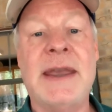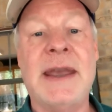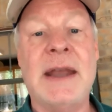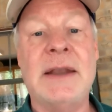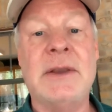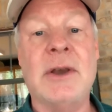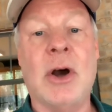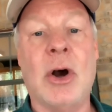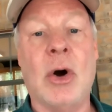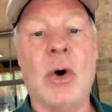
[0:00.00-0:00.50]

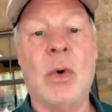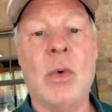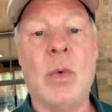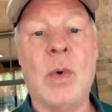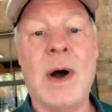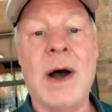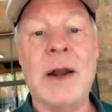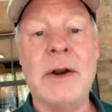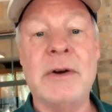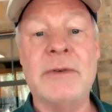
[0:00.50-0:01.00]
had the whole
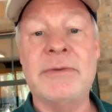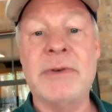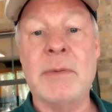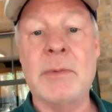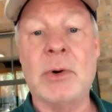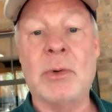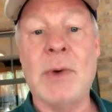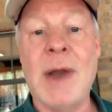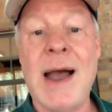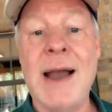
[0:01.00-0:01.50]
water from
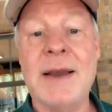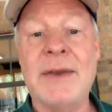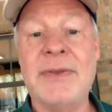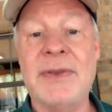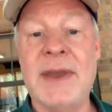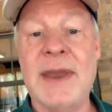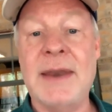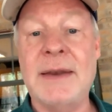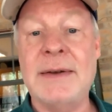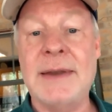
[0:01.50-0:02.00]
a rock
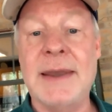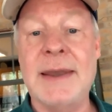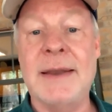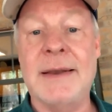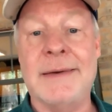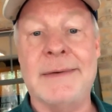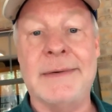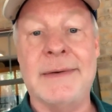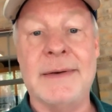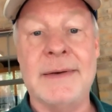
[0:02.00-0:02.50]
thing
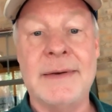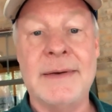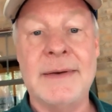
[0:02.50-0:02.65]
down.